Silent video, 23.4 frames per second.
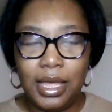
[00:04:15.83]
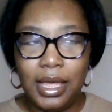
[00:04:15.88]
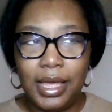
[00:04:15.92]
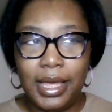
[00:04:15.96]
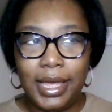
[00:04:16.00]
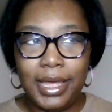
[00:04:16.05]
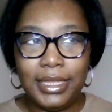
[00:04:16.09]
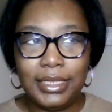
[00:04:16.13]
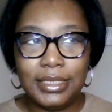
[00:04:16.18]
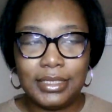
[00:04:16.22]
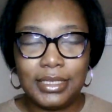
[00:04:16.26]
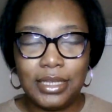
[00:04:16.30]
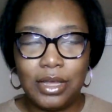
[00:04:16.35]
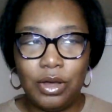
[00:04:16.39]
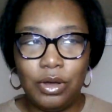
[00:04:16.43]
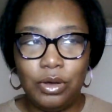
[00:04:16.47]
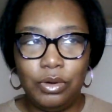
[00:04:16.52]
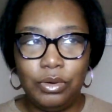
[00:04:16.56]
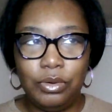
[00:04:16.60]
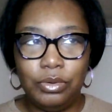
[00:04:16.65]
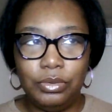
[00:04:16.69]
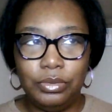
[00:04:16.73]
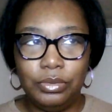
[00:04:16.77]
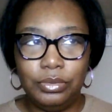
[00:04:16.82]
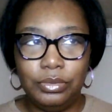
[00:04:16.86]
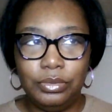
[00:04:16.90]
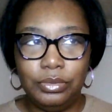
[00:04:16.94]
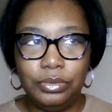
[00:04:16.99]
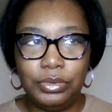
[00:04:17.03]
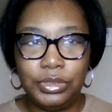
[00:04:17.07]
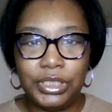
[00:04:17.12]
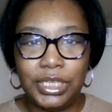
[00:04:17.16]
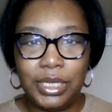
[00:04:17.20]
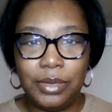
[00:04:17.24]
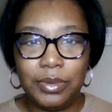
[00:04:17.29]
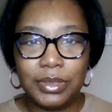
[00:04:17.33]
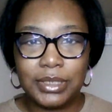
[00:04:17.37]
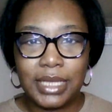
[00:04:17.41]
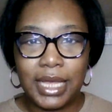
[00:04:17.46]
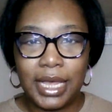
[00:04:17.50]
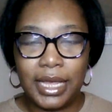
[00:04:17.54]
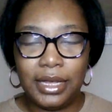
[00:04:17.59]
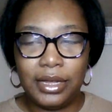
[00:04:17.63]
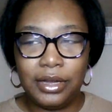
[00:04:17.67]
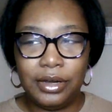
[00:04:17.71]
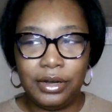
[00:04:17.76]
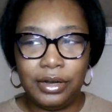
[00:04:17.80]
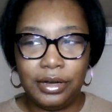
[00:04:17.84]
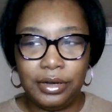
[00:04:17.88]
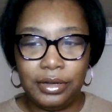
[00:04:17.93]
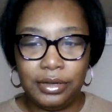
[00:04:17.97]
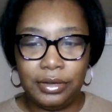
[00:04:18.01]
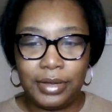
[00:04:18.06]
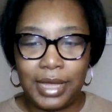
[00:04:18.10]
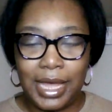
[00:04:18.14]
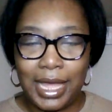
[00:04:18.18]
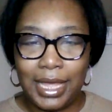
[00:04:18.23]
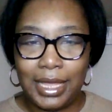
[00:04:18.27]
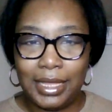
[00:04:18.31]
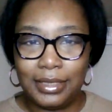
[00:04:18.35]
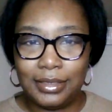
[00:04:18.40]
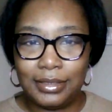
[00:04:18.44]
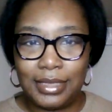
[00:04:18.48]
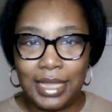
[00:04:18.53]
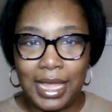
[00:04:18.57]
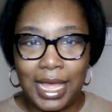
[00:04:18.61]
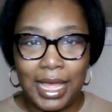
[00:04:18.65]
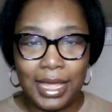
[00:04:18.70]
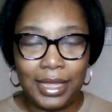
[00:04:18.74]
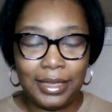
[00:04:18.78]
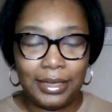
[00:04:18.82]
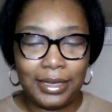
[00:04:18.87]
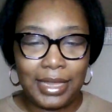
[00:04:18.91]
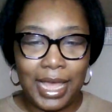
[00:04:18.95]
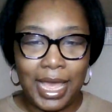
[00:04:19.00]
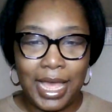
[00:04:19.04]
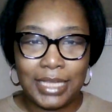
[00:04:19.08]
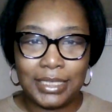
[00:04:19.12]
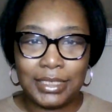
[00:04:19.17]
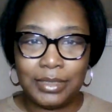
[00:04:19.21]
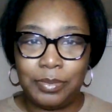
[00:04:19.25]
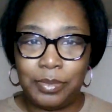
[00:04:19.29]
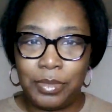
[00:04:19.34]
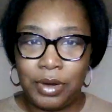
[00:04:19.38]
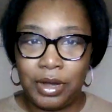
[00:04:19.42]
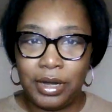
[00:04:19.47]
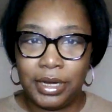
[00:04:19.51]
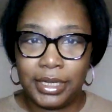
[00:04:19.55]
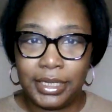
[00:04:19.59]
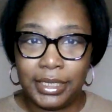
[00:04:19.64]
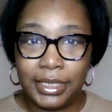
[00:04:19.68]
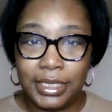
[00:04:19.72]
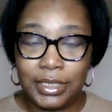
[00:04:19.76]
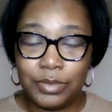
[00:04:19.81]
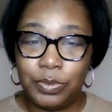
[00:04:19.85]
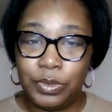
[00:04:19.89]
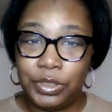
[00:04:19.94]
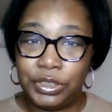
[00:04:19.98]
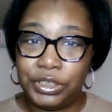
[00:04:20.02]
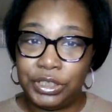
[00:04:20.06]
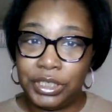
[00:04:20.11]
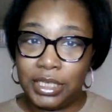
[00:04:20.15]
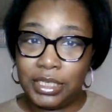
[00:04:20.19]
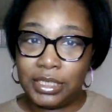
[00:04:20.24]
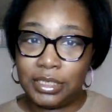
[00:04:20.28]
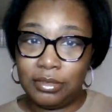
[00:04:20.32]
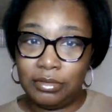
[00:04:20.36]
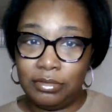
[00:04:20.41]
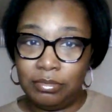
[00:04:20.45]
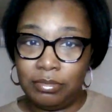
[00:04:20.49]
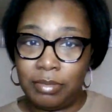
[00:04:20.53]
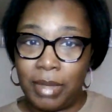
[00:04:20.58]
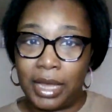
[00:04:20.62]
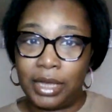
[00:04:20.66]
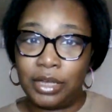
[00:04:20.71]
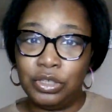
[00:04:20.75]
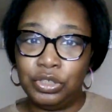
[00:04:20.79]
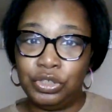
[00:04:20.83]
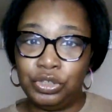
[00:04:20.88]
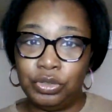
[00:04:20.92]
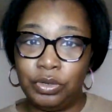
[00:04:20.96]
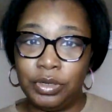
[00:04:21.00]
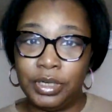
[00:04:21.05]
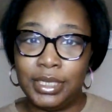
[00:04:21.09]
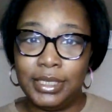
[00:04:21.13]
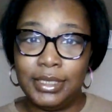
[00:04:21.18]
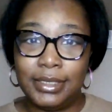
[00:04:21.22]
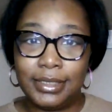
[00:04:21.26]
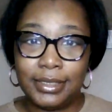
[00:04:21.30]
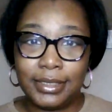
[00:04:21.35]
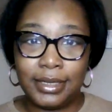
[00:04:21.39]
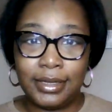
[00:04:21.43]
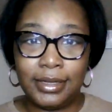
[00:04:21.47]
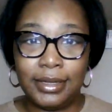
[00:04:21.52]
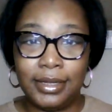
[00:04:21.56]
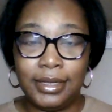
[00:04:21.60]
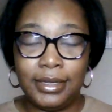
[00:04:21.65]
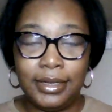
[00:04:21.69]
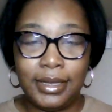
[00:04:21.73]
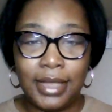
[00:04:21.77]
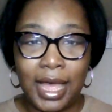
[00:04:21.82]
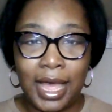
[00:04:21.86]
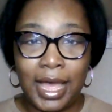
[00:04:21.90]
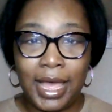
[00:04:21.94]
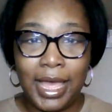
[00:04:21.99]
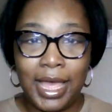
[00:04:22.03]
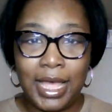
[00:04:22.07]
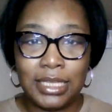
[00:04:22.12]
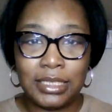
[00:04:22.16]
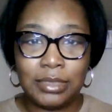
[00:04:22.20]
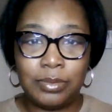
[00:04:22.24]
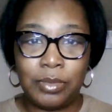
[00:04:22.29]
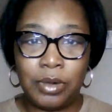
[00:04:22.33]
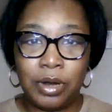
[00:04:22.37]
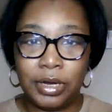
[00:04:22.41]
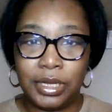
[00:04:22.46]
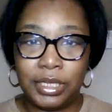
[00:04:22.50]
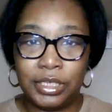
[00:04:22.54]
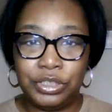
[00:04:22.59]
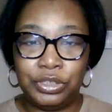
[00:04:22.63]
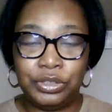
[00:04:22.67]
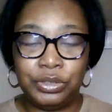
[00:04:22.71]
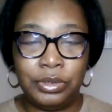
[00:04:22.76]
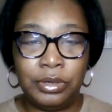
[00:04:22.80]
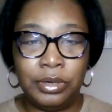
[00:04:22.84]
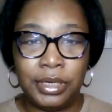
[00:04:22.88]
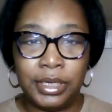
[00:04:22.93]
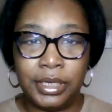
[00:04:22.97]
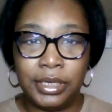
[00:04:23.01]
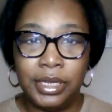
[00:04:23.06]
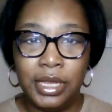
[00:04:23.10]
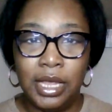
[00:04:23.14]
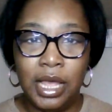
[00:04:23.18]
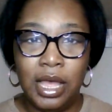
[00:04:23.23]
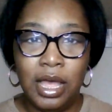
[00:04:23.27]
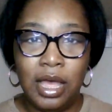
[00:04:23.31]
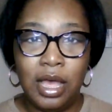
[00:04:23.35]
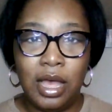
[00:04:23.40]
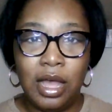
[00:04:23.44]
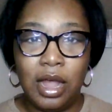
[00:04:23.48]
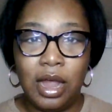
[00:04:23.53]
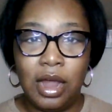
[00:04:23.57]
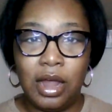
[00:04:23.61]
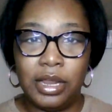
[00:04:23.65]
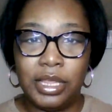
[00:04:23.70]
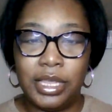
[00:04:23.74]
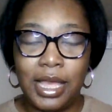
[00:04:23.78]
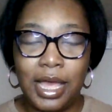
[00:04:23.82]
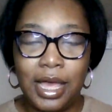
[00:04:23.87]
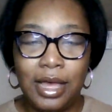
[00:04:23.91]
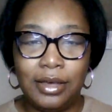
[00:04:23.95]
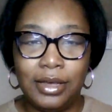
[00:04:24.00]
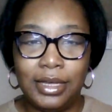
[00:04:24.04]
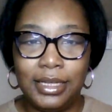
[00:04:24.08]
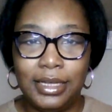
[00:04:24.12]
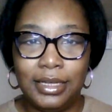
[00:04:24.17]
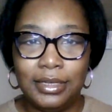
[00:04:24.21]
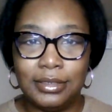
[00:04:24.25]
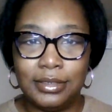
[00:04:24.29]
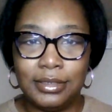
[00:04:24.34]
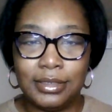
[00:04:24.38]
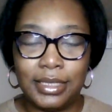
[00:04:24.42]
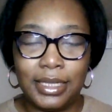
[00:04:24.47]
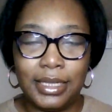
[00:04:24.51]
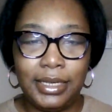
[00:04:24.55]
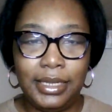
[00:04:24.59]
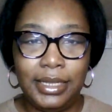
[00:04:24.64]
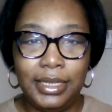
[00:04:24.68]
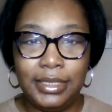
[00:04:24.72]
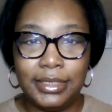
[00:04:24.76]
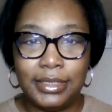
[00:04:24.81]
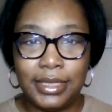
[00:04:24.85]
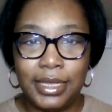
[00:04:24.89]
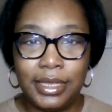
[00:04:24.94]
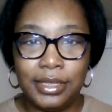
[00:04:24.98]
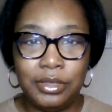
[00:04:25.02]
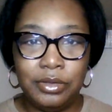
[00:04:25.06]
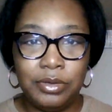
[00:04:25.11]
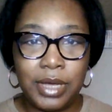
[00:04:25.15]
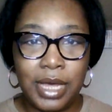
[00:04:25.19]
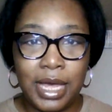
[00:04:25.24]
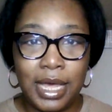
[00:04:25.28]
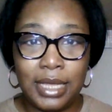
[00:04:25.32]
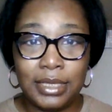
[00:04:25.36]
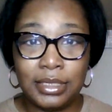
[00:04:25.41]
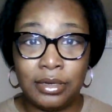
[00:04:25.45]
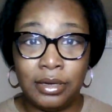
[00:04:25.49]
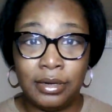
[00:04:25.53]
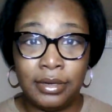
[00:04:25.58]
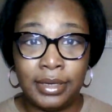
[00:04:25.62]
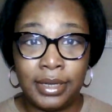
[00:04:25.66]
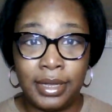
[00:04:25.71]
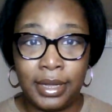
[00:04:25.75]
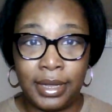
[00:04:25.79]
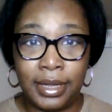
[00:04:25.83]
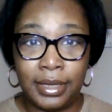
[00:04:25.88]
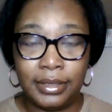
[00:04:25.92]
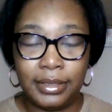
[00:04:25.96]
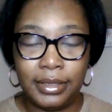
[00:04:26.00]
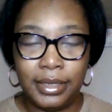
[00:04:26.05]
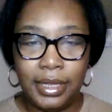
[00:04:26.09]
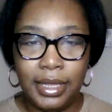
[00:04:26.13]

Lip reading: And so she was like, girl, I asked Marcus, which is Michael Jordan's son. I asked Marcus Jordan, are y'all cousins? And he said, you guys are not.